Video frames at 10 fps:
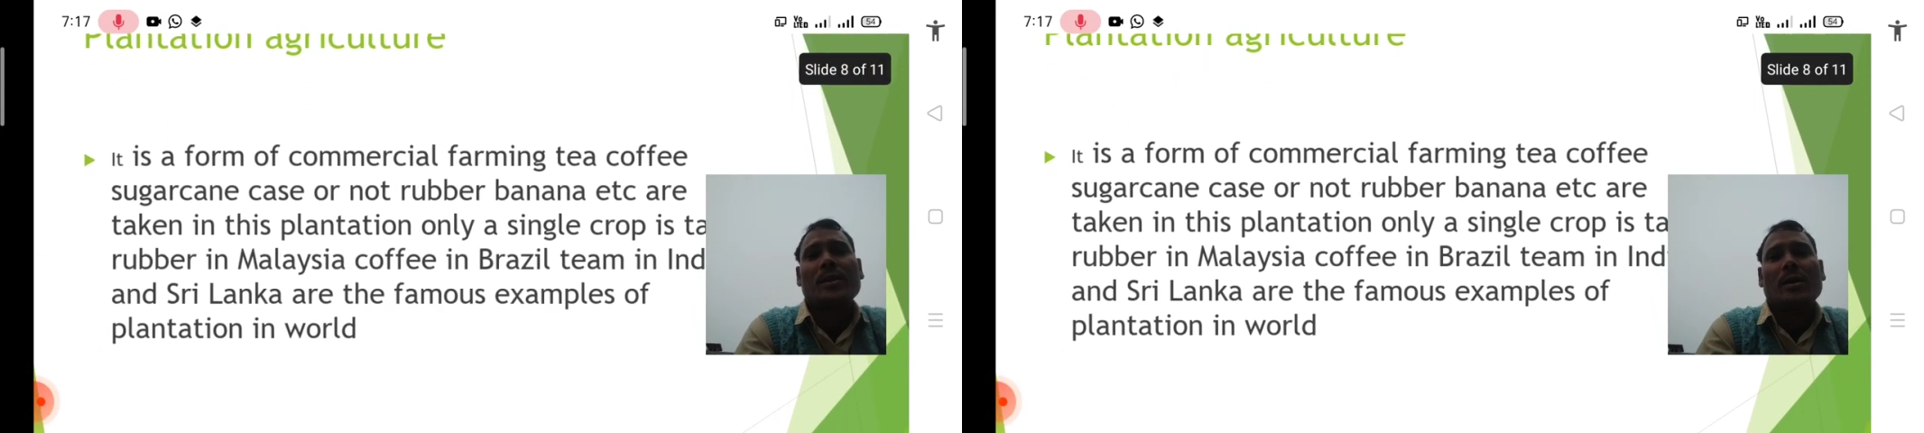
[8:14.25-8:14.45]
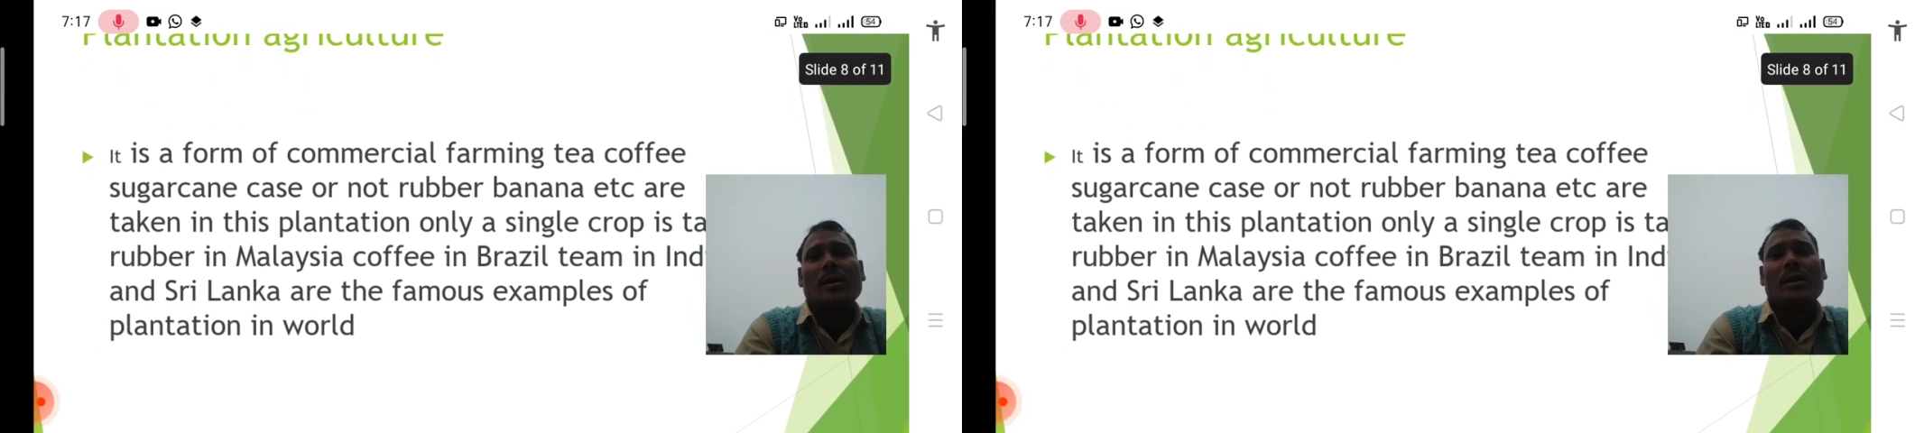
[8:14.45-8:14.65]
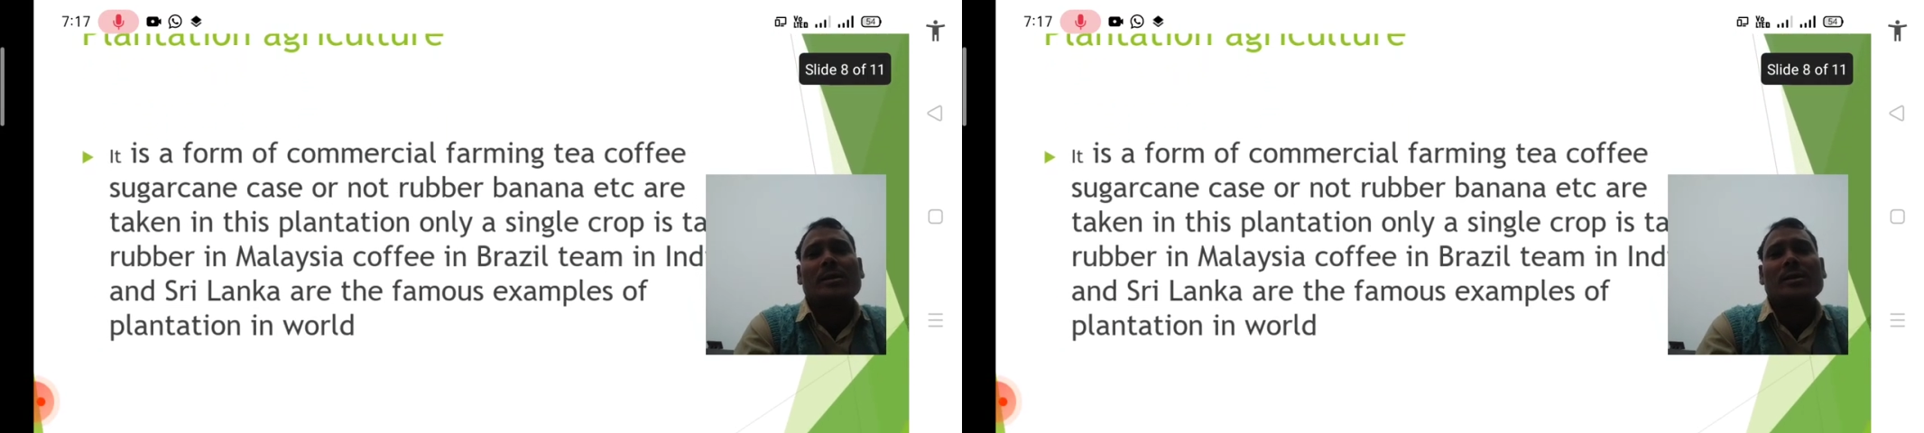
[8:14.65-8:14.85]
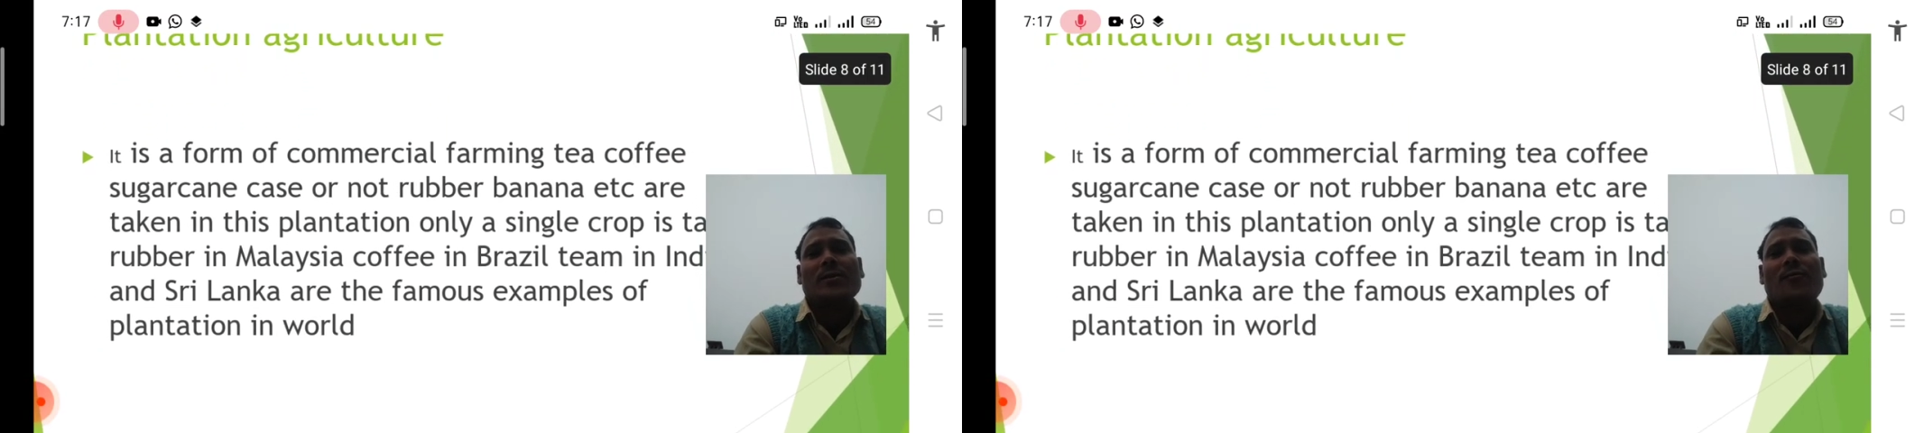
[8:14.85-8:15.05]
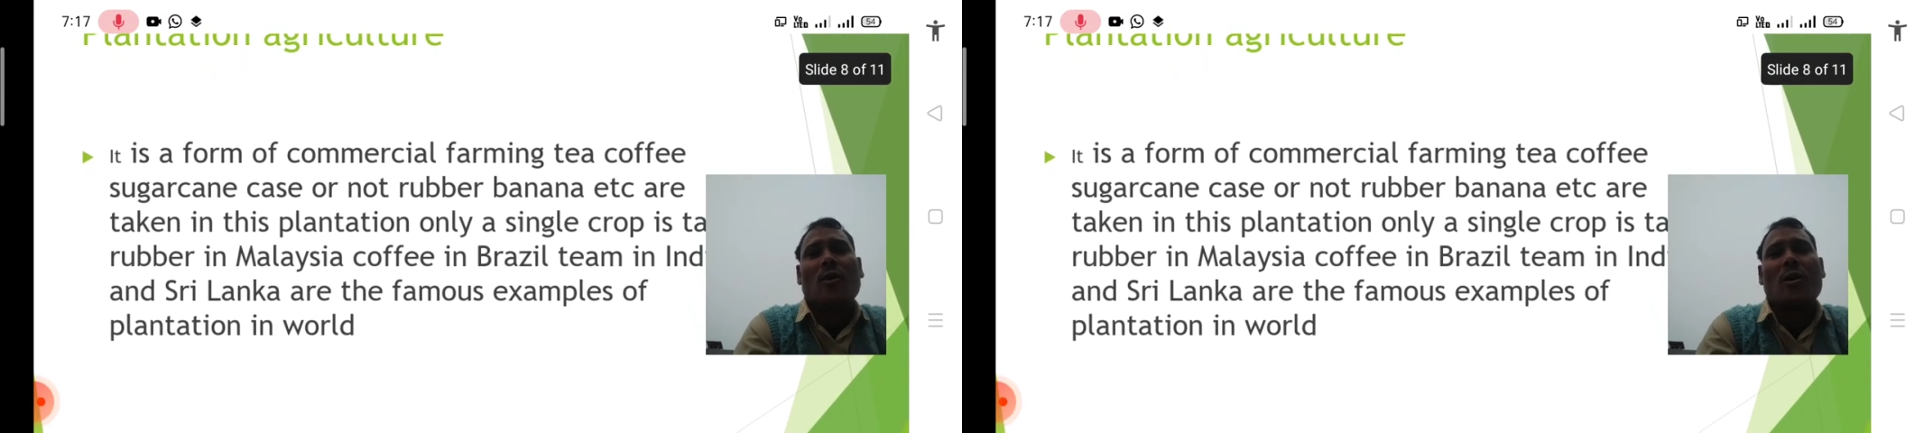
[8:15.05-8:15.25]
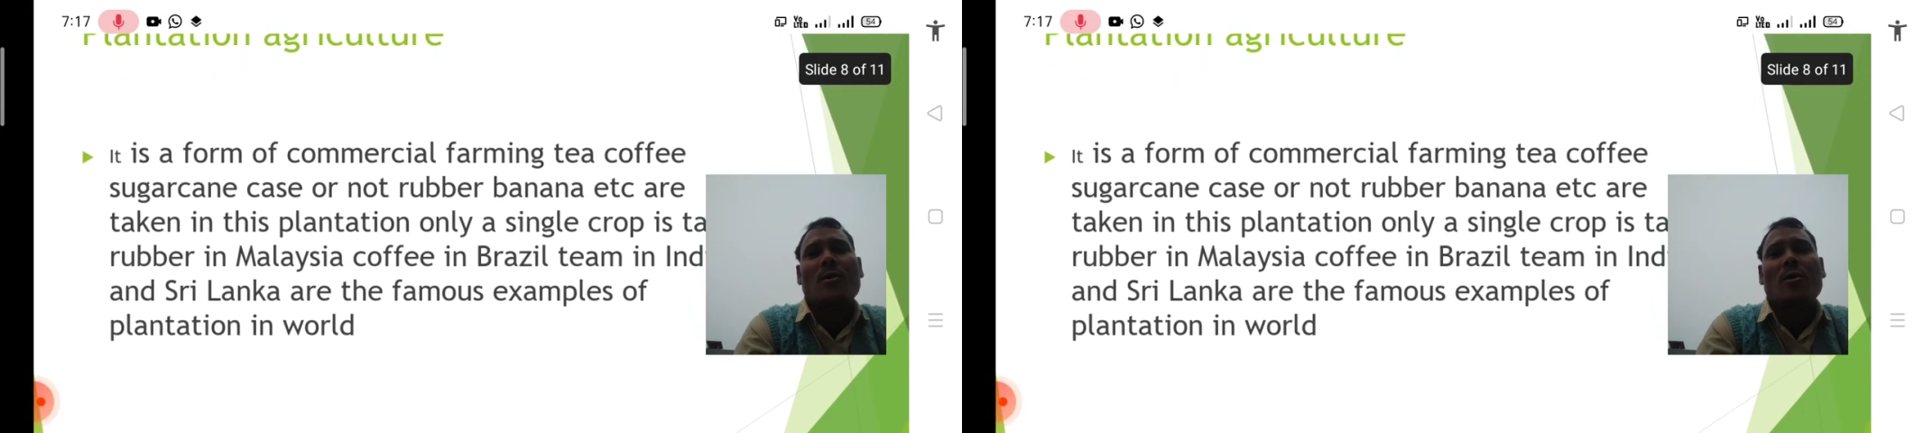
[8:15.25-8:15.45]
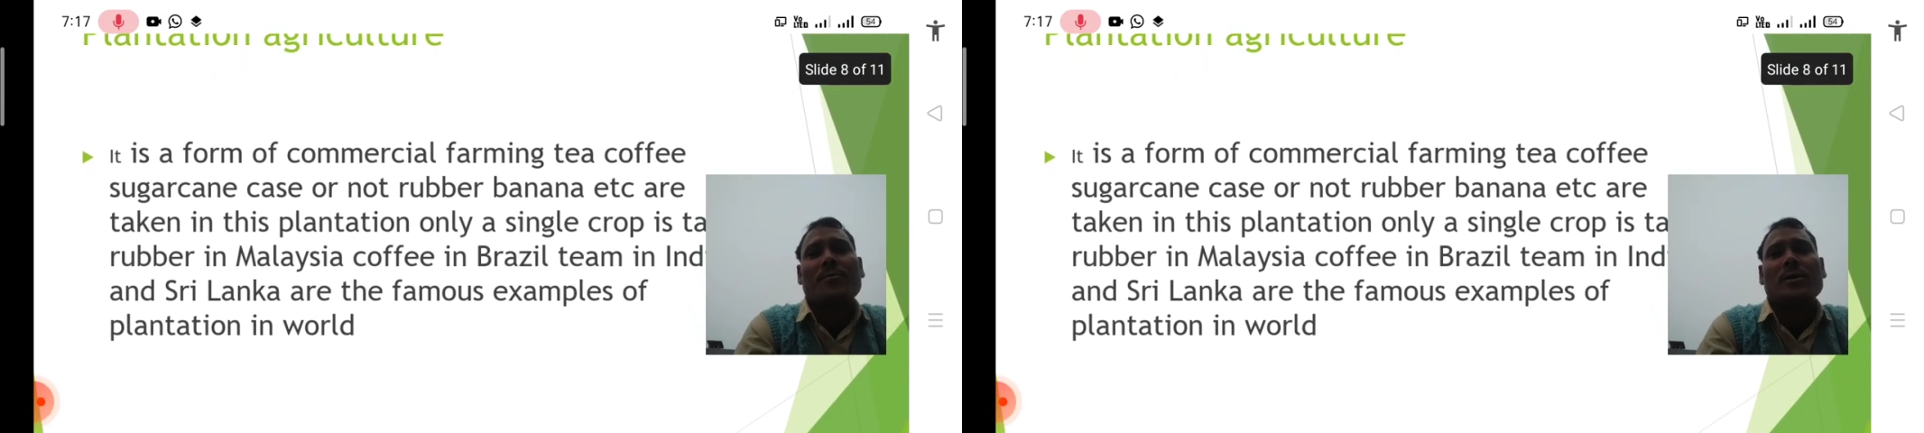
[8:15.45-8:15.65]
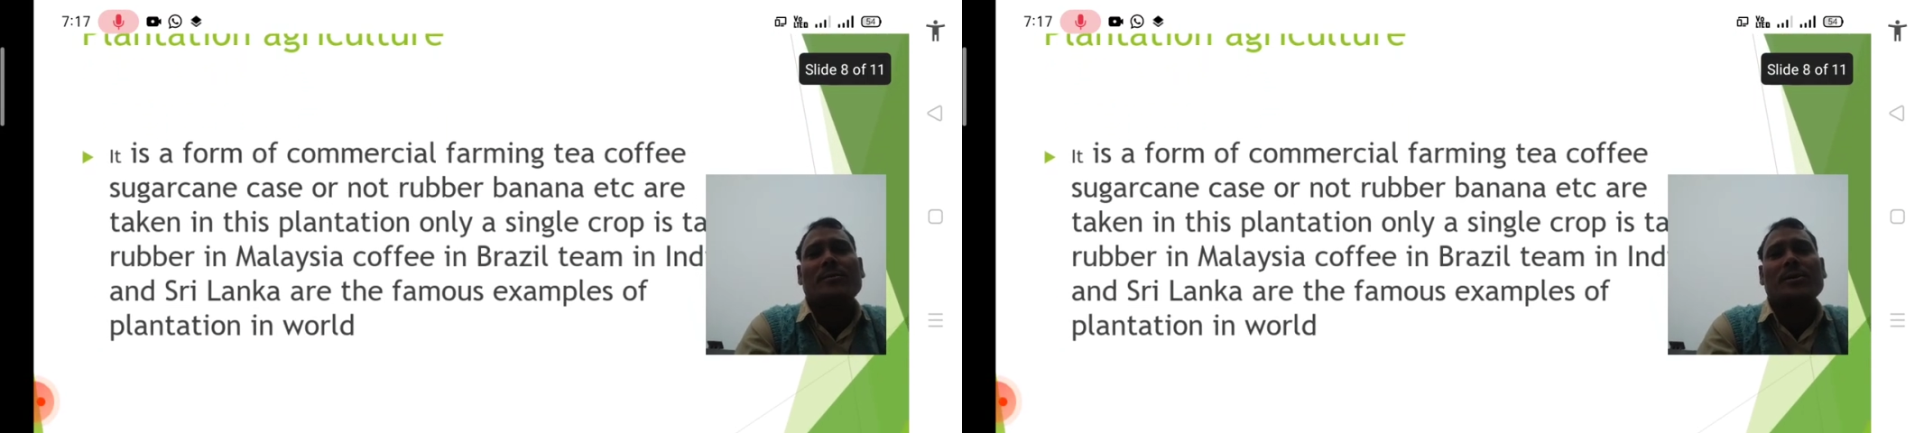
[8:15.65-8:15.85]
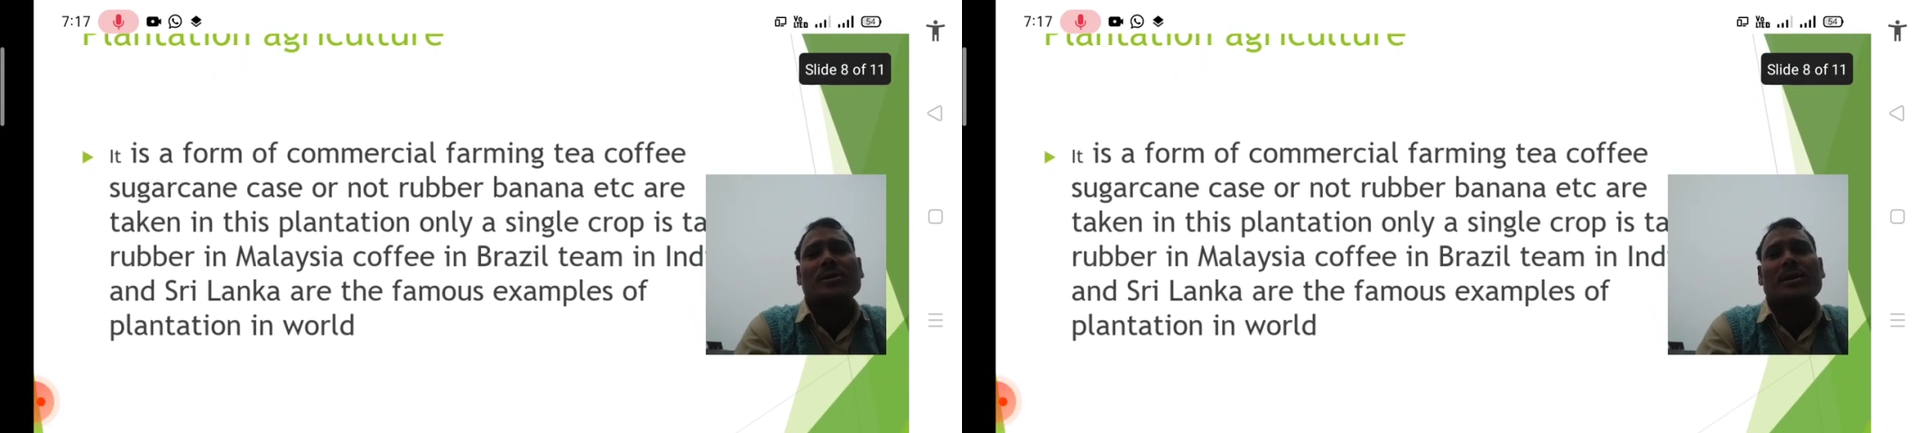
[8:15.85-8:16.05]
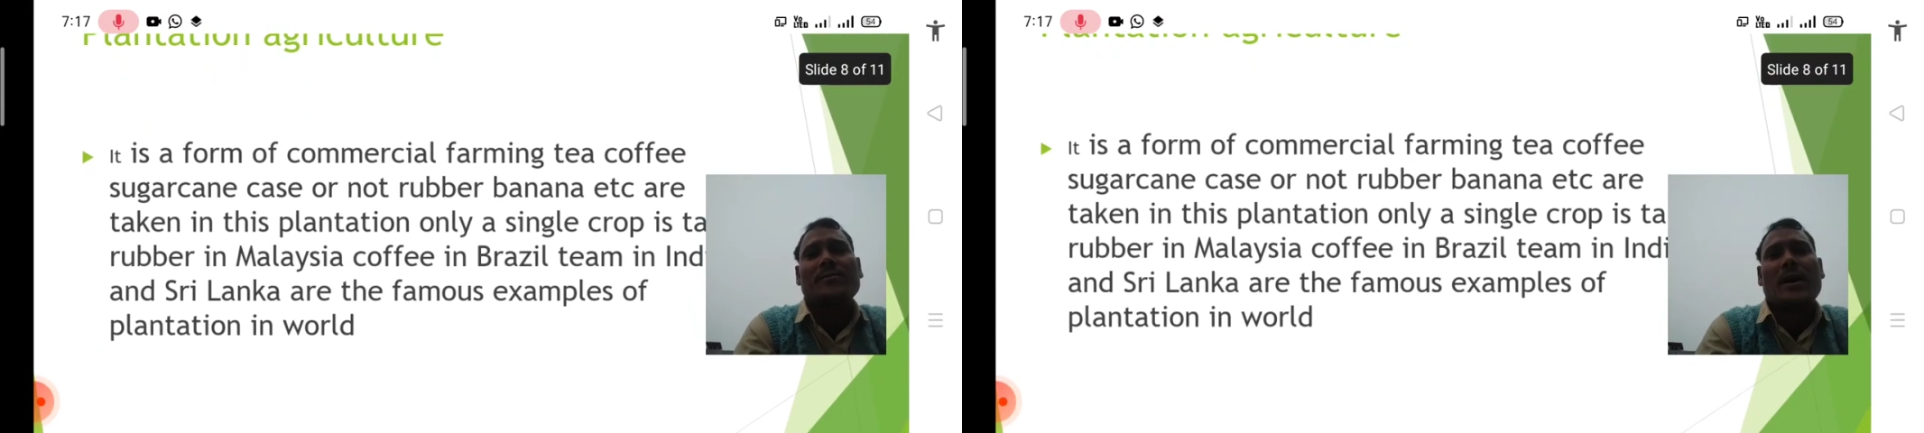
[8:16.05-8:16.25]
It is a form of commercial
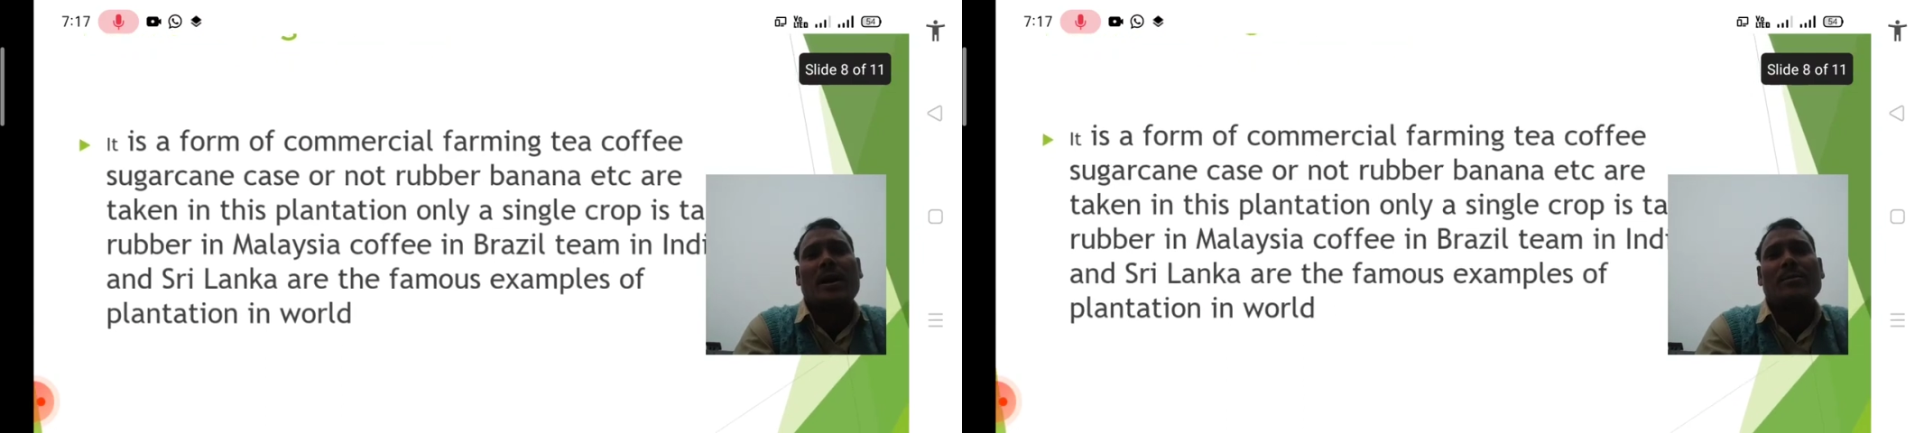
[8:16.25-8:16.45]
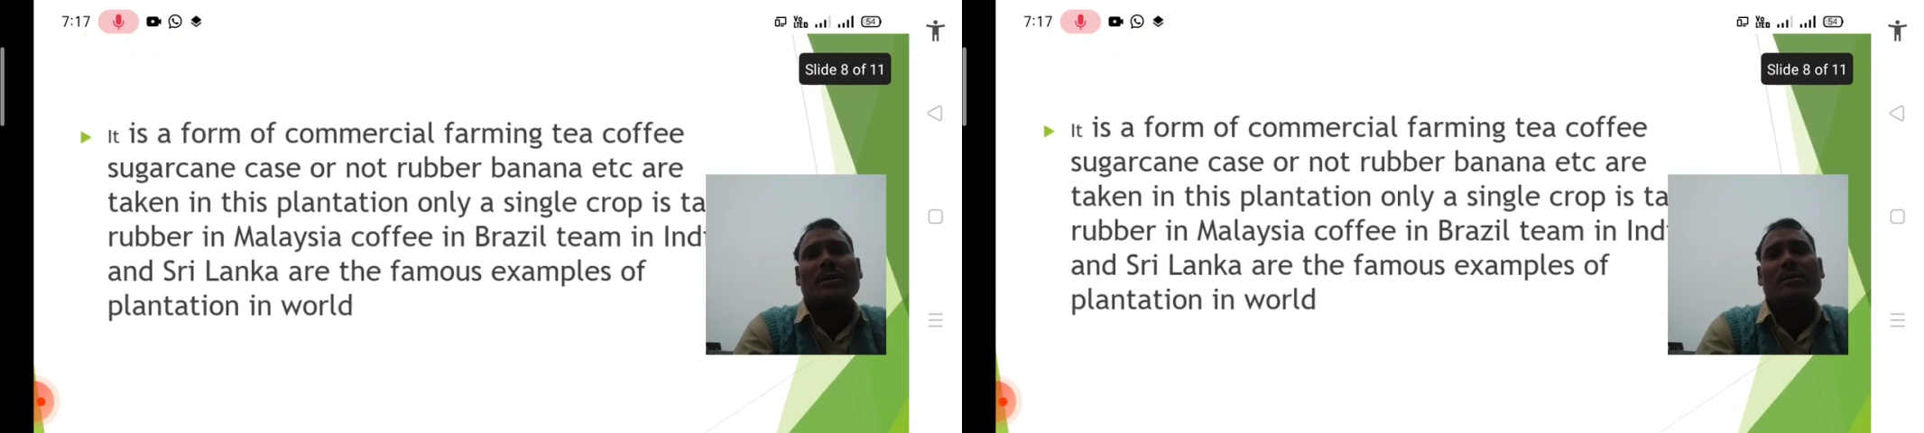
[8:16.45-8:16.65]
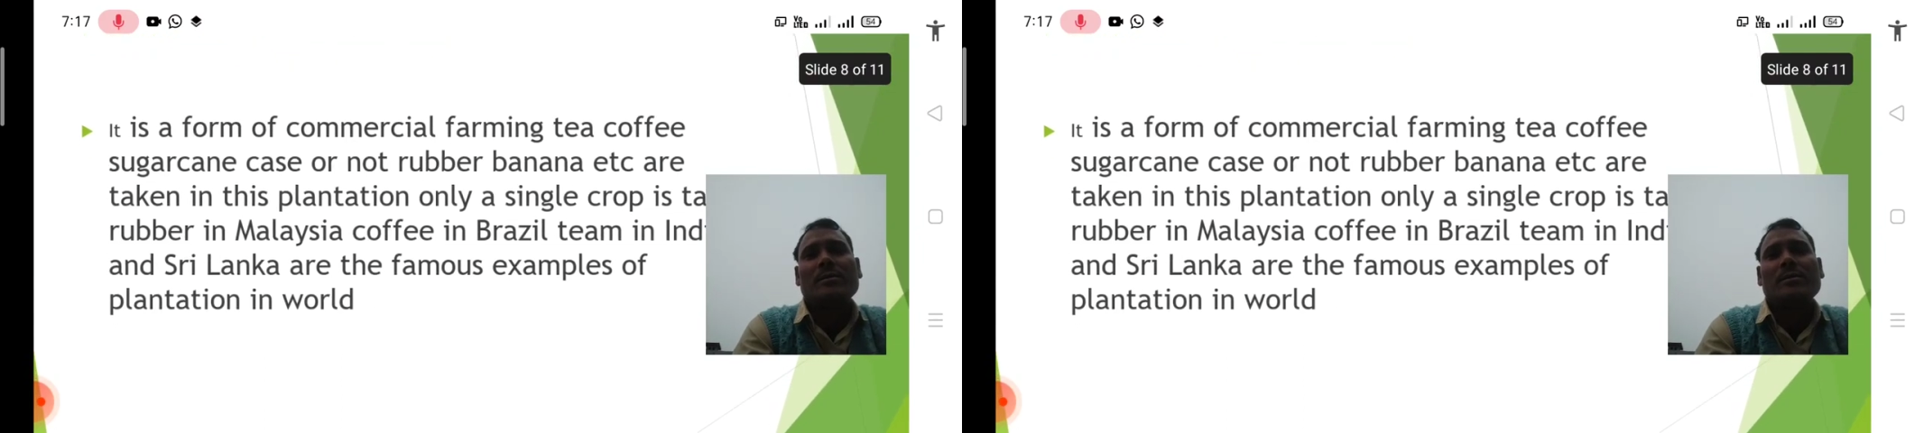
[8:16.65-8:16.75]
farming.